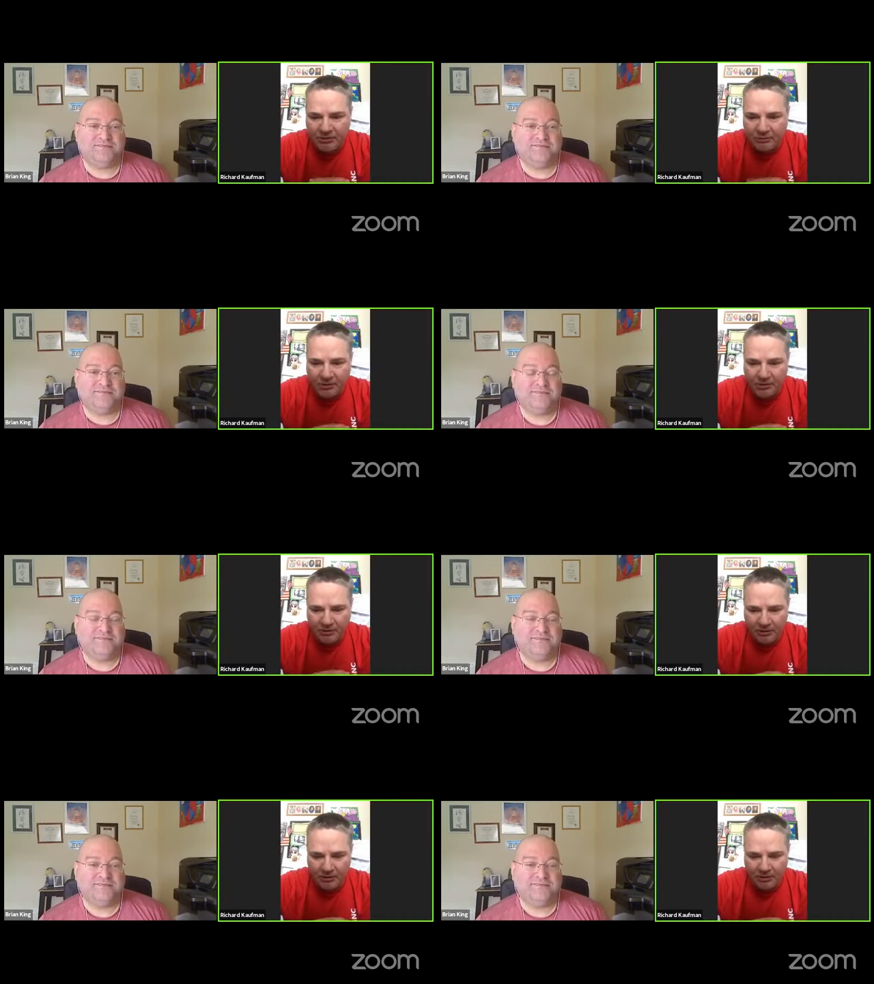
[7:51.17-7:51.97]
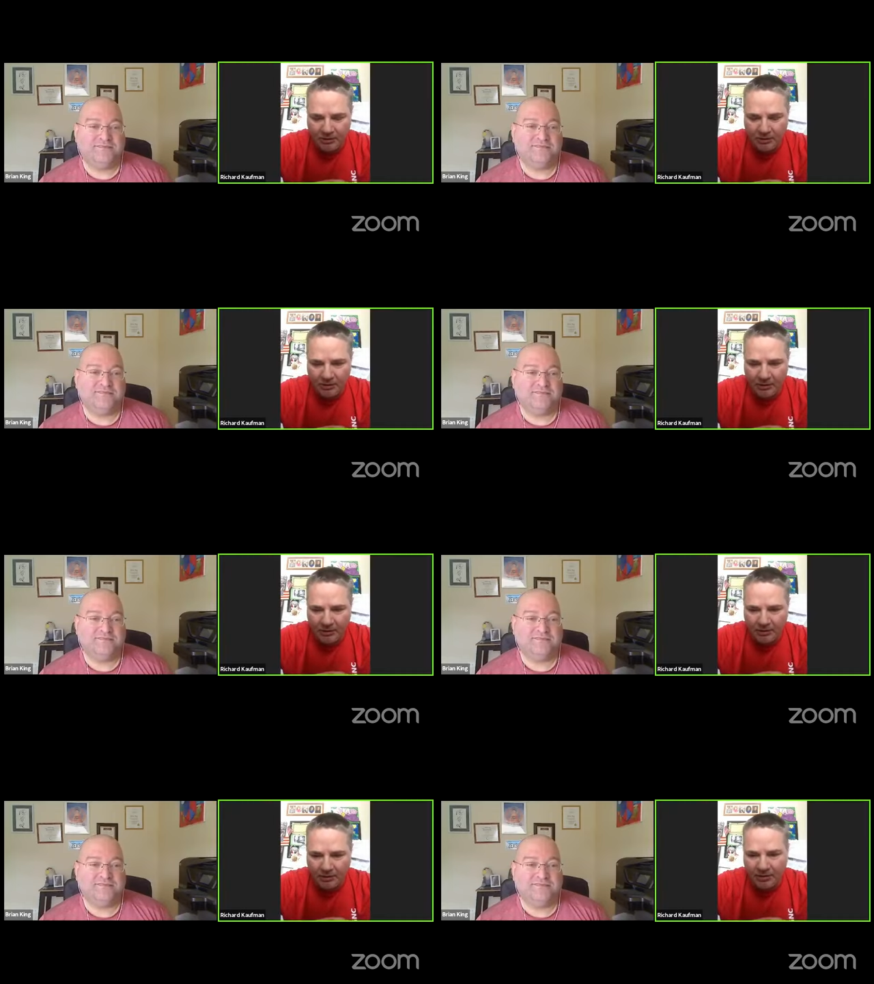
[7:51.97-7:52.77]
Speaker 1: where,
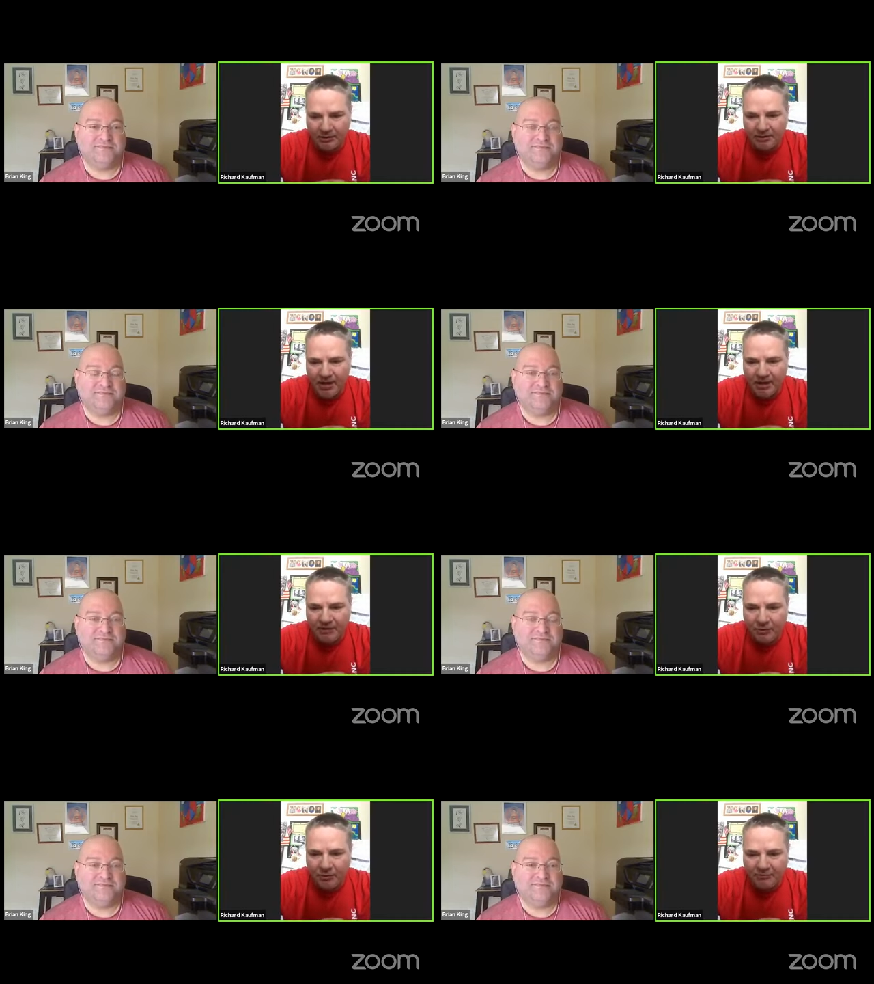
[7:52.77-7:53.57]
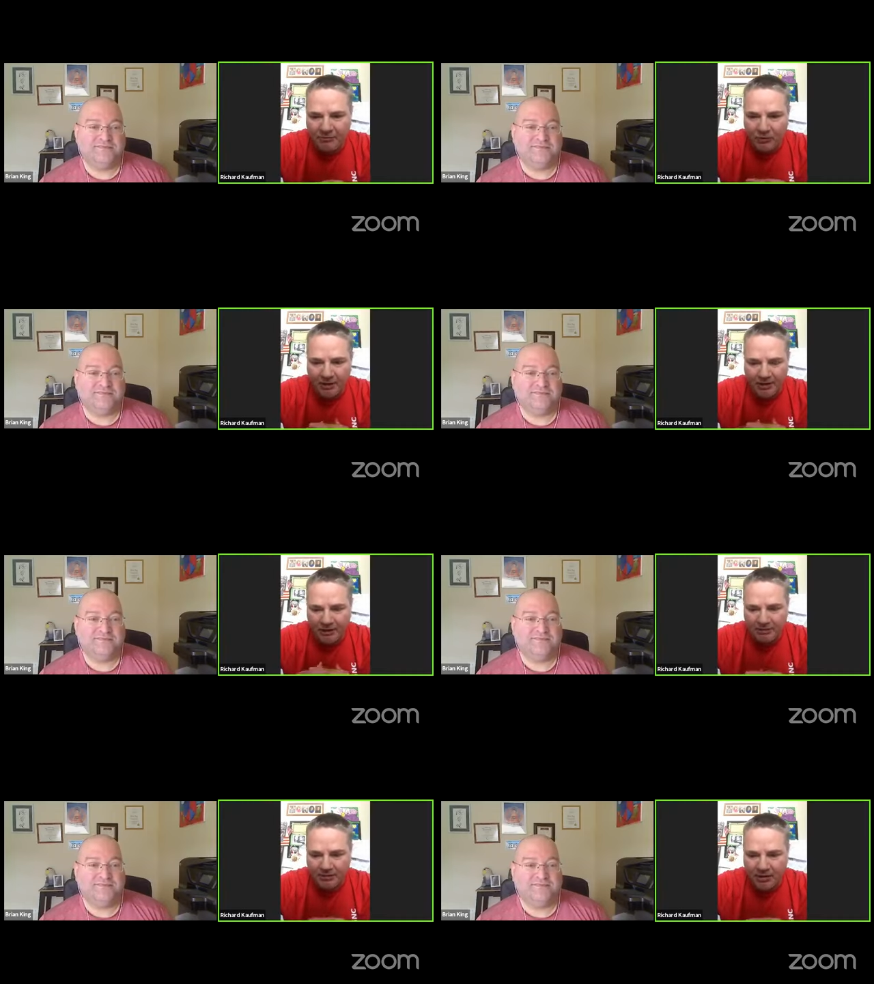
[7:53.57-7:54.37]
like not even with food, like I,
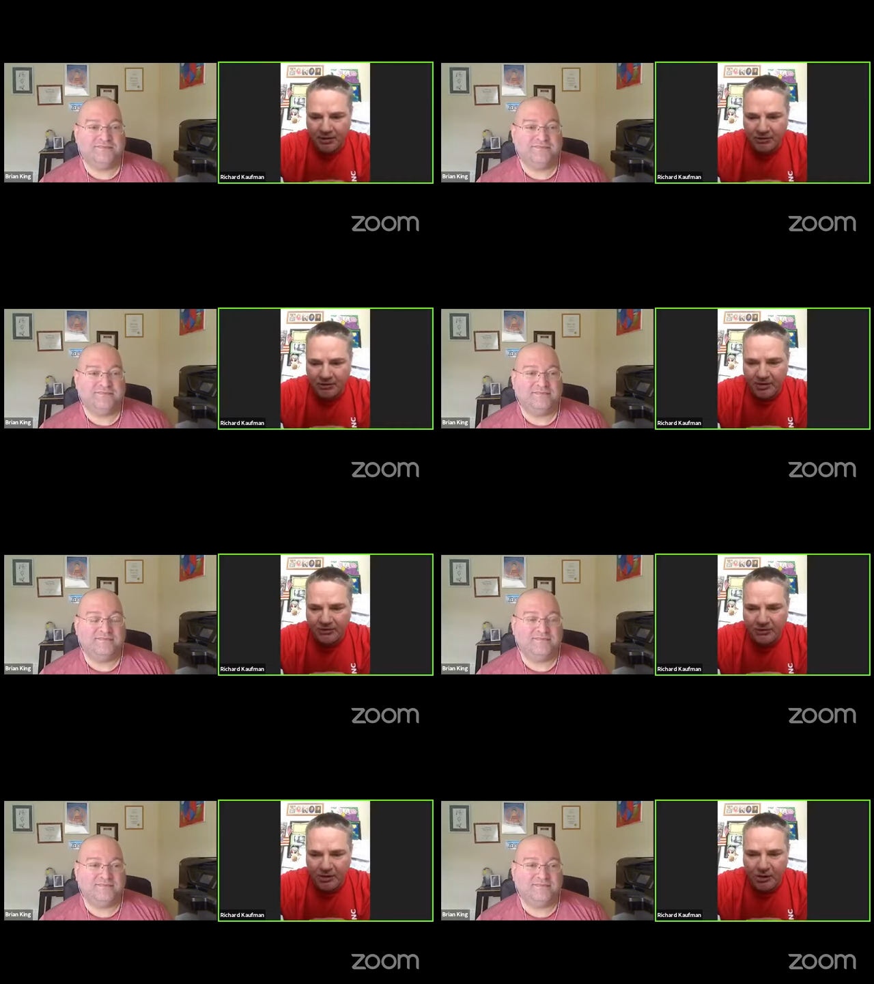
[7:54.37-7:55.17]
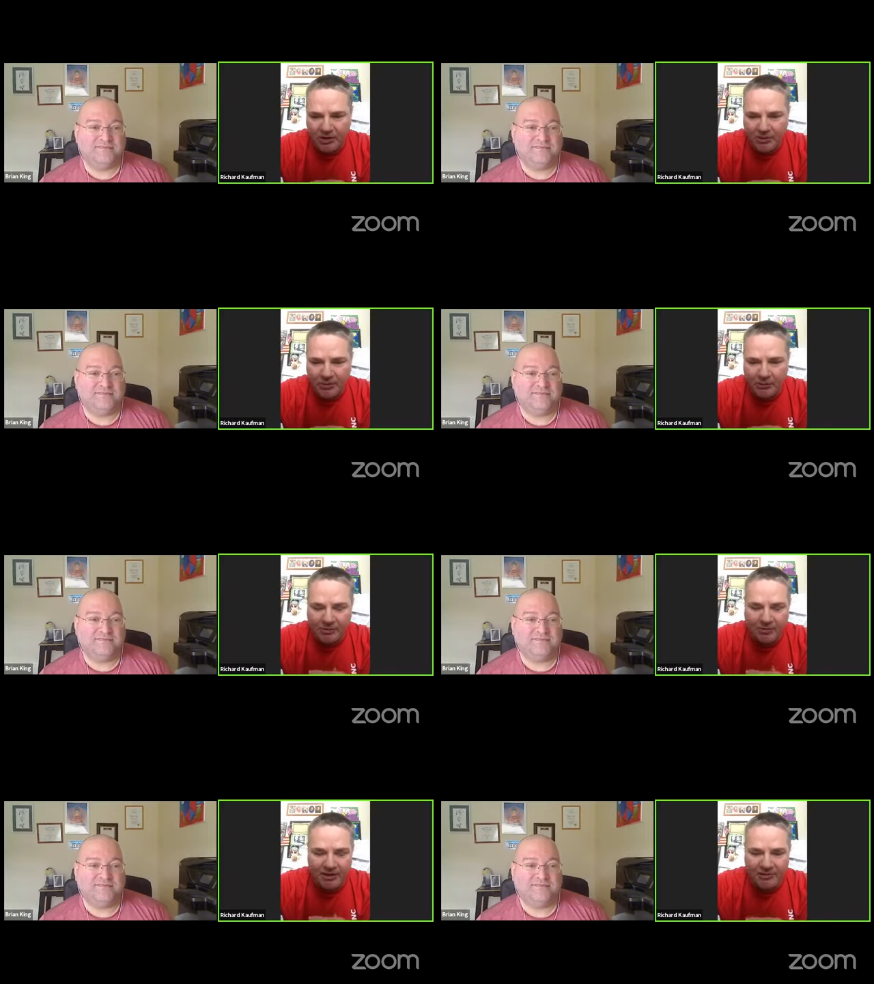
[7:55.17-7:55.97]
you know, I try, try to watch my weight,
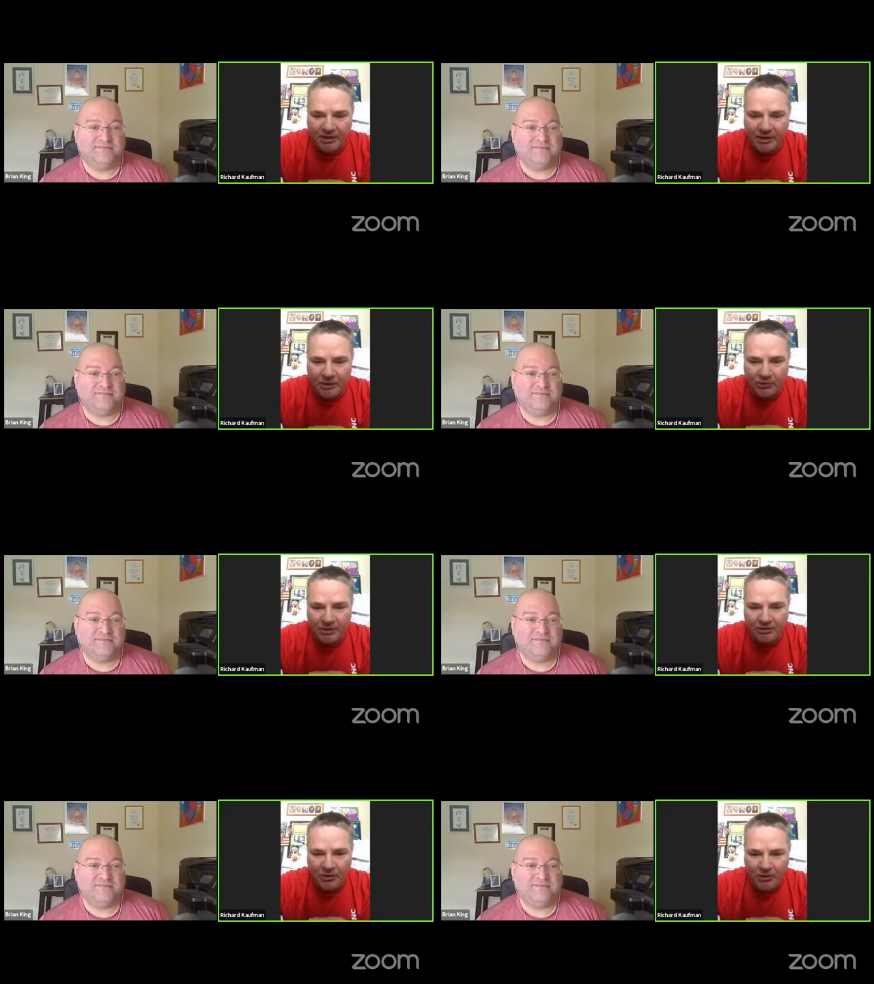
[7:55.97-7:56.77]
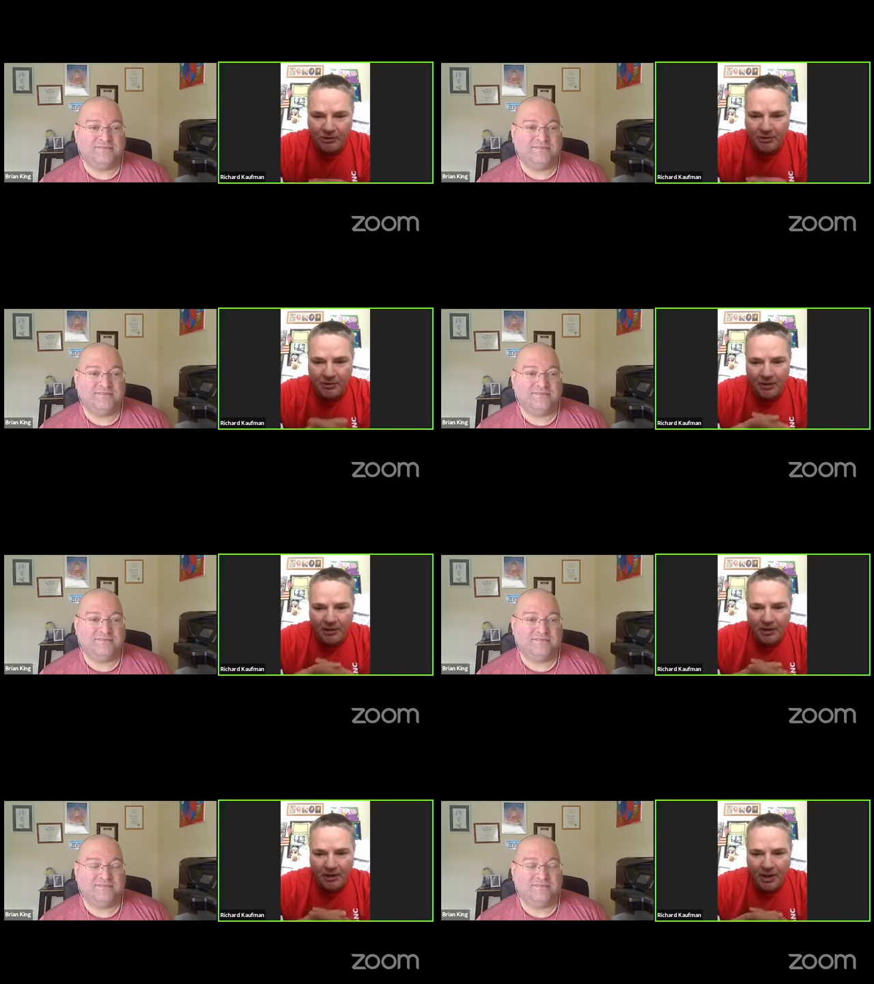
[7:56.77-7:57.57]
but as I get older, it gets harder.
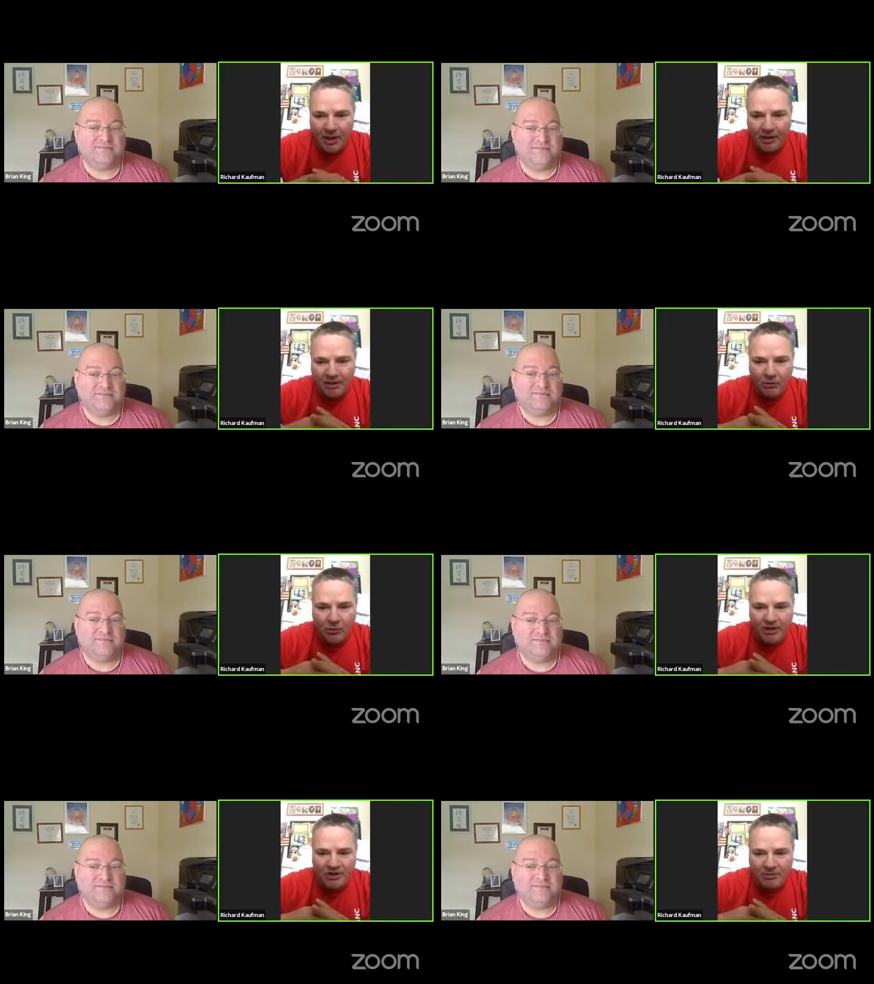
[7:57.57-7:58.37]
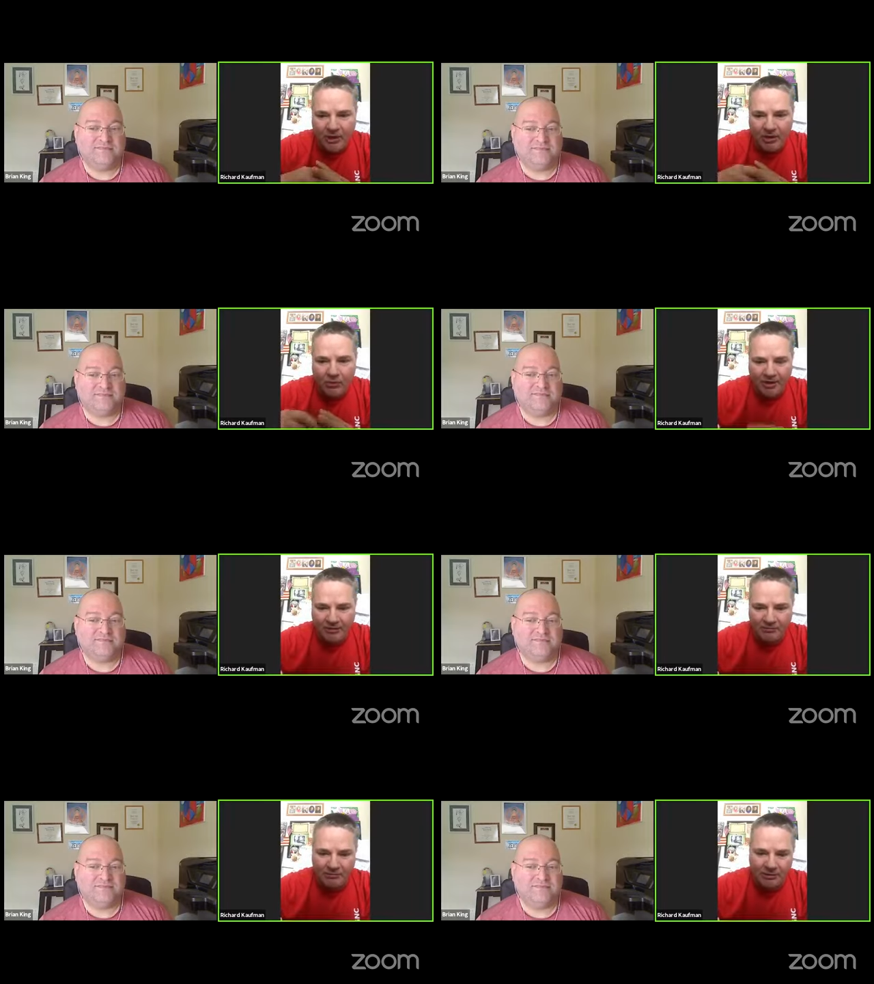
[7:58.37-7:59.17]
I can watch my
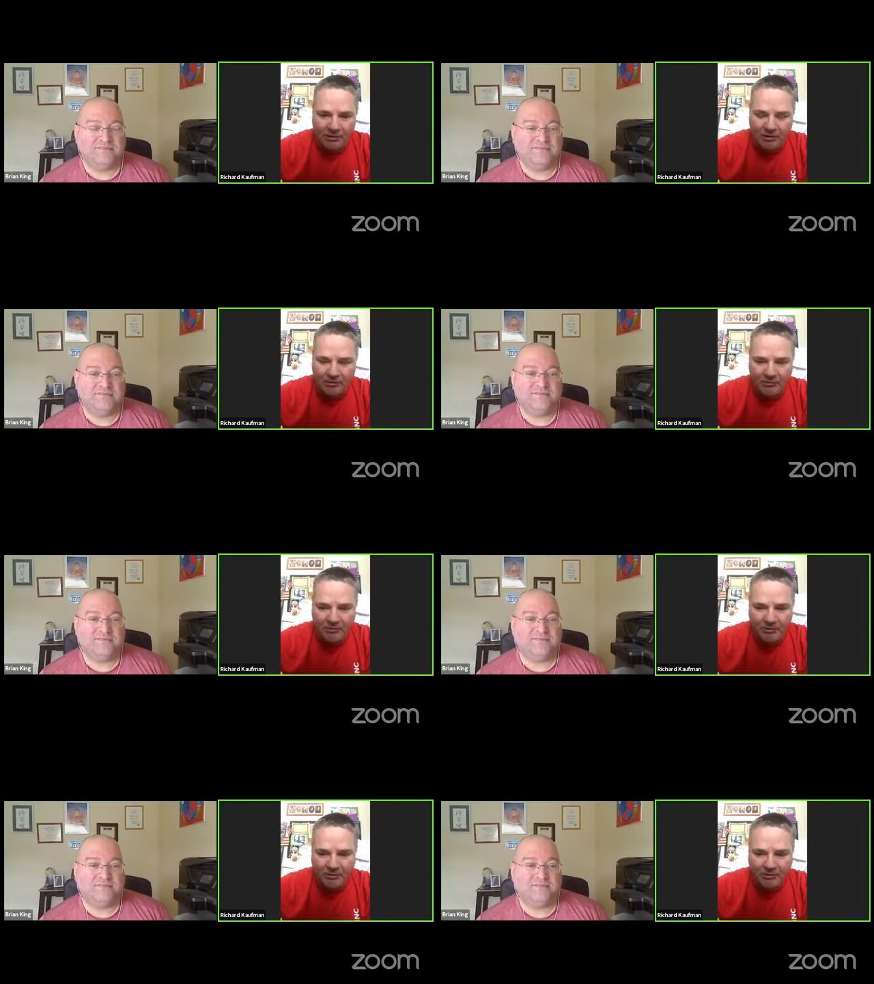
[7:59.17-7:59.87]
weight, you know, my